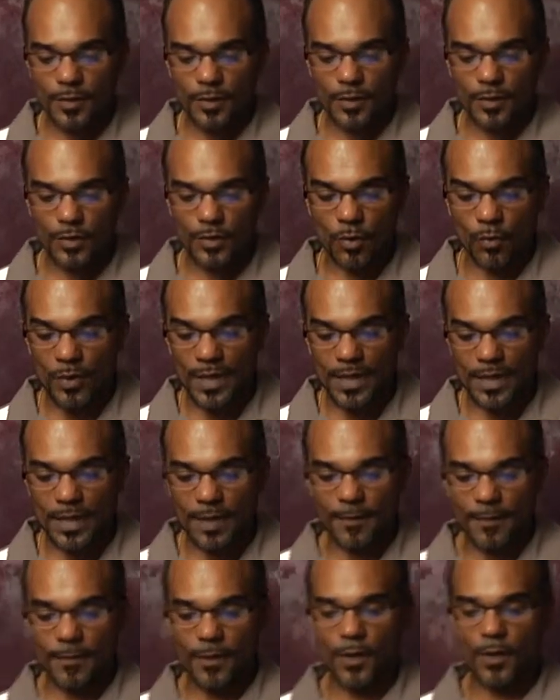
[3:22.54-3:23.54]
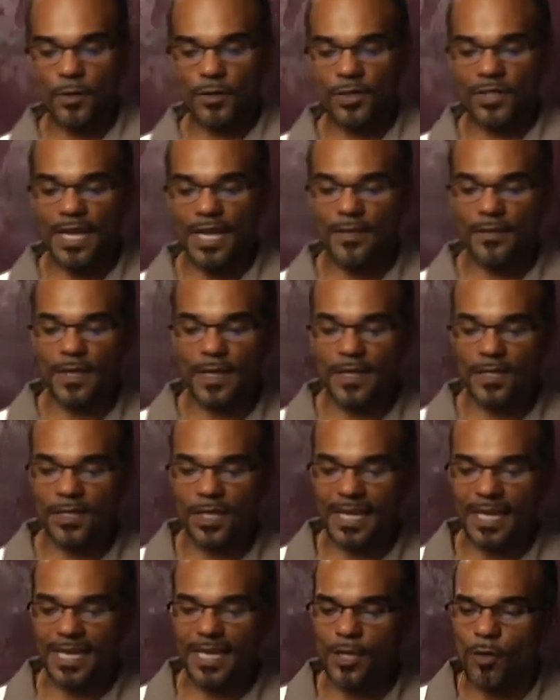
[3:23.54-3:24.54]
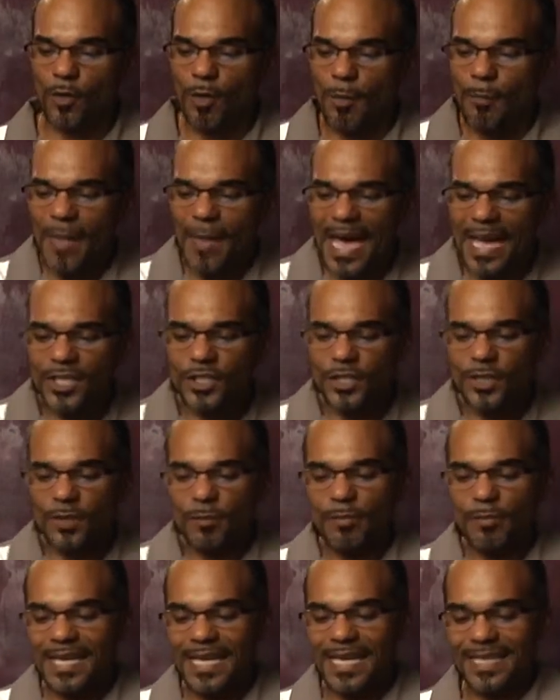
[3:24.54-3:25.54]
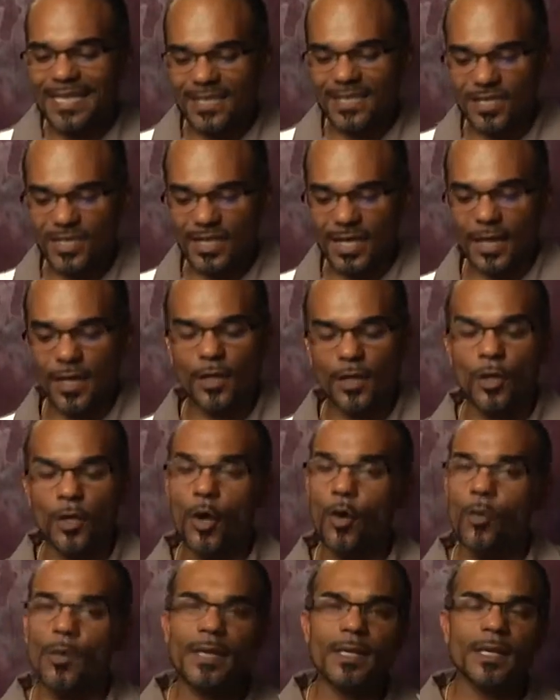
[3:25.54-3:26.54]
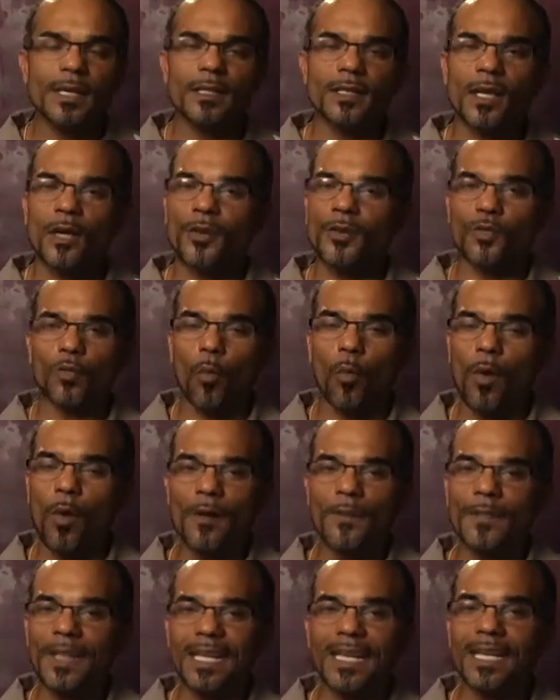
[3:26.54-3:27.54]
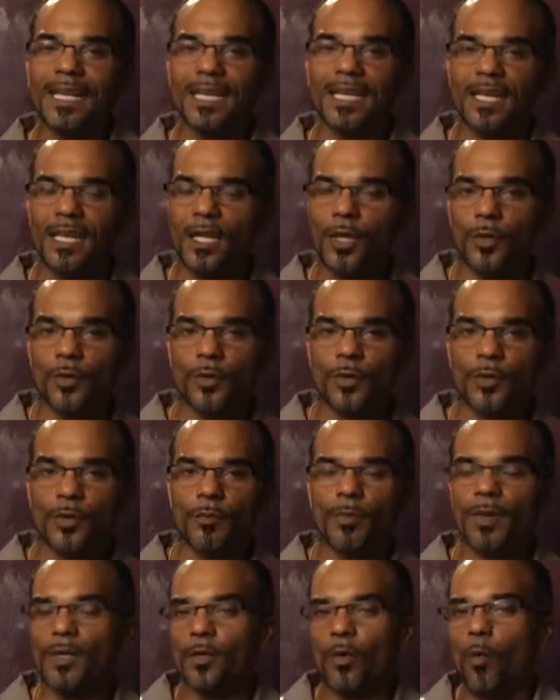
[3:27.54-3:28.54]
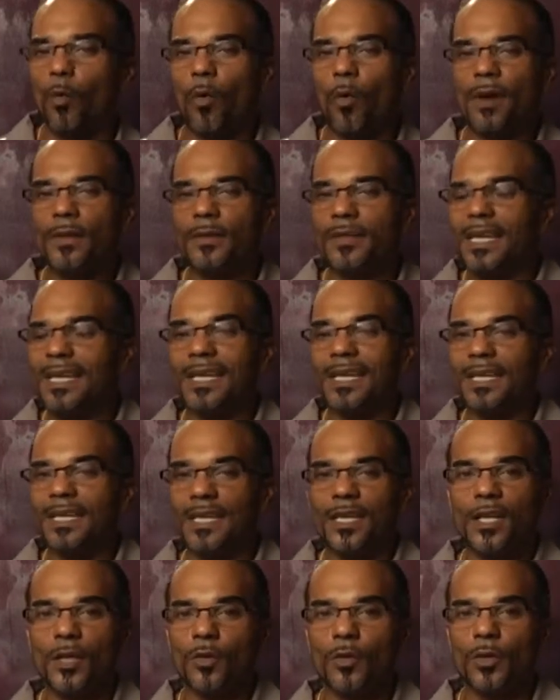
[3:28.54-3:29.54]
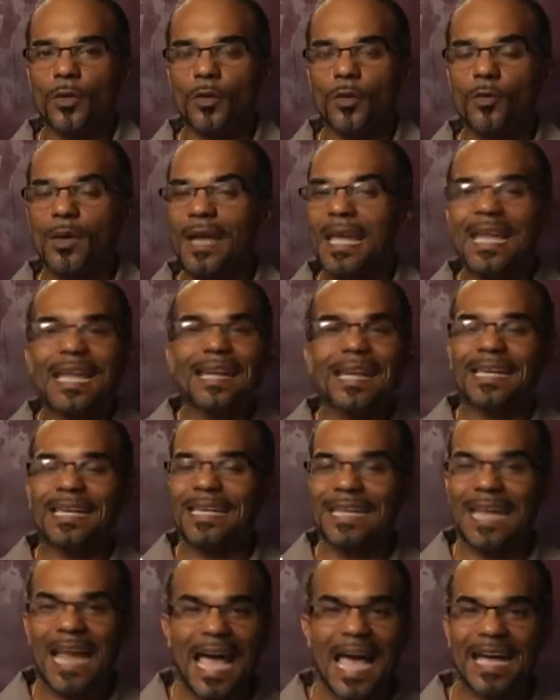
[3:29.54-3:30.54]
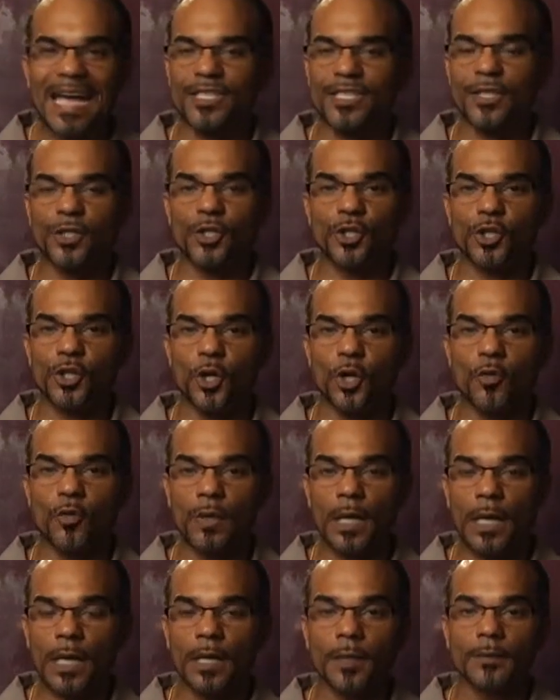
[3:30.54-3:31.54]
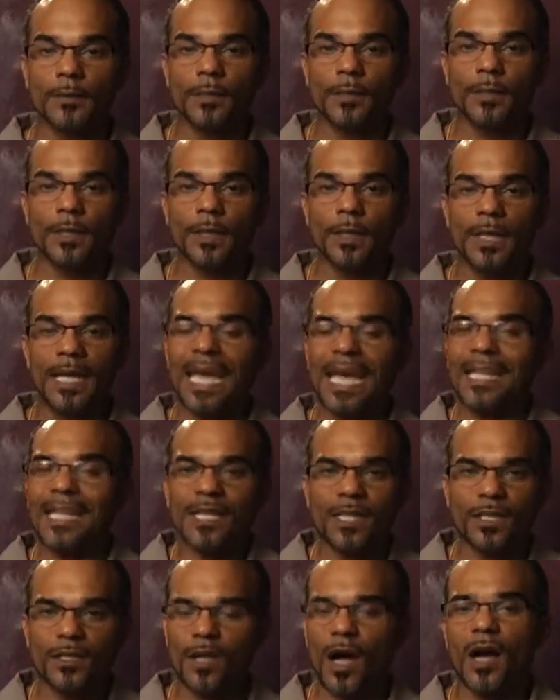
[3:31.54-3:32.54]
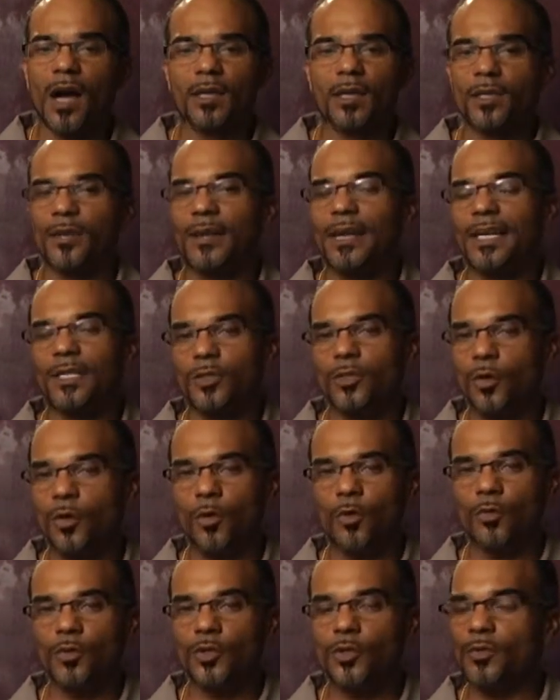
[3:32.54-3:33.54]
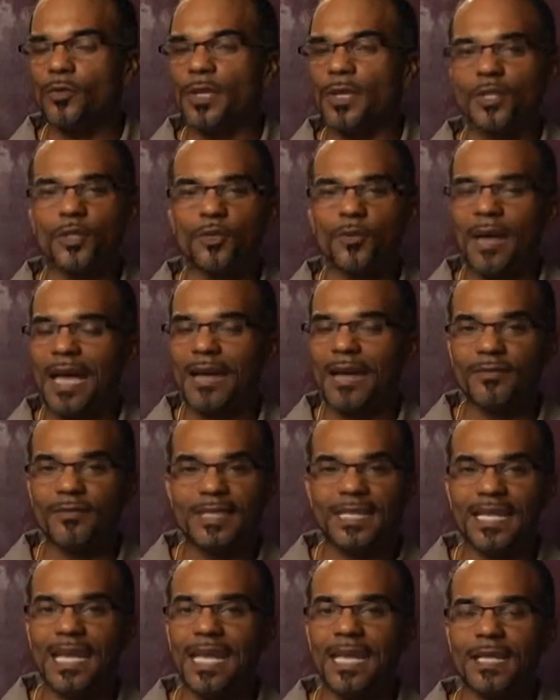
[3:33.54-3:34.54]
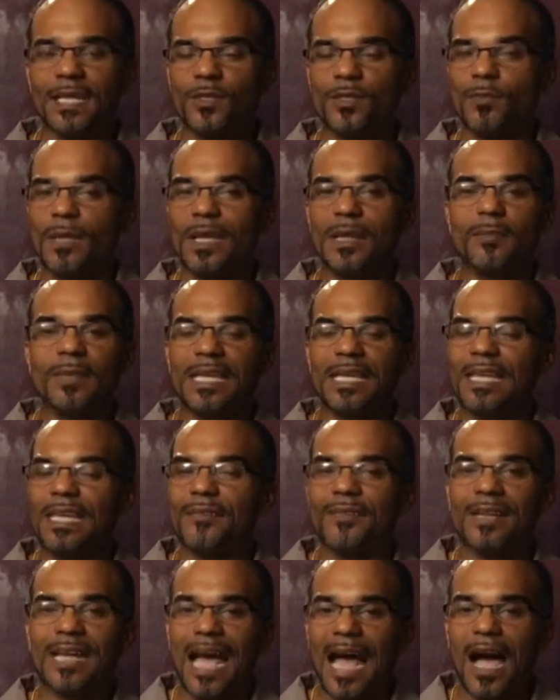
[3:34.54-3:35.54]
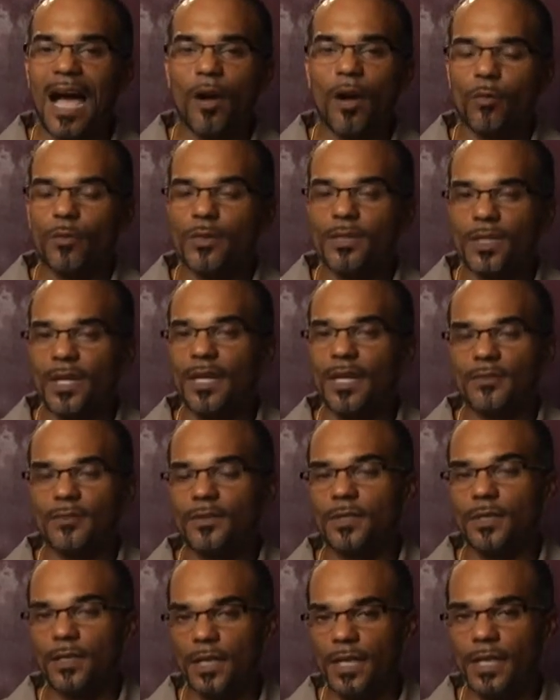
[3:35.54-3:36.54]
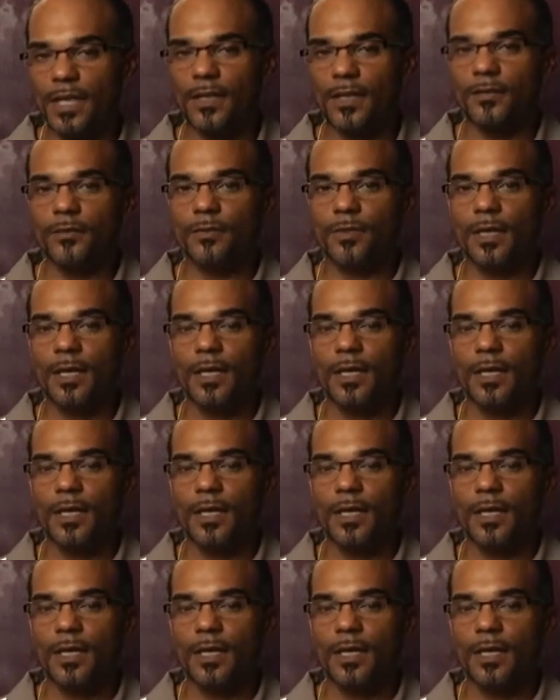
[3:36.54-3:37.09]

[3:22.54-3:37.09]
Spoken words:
So we can, say things like, can you imagine being sick, knowing that there is one that can heal you, but the one that can heal you hasn't shown up? And the doctor has told you that you have days, maybe even hours left to live,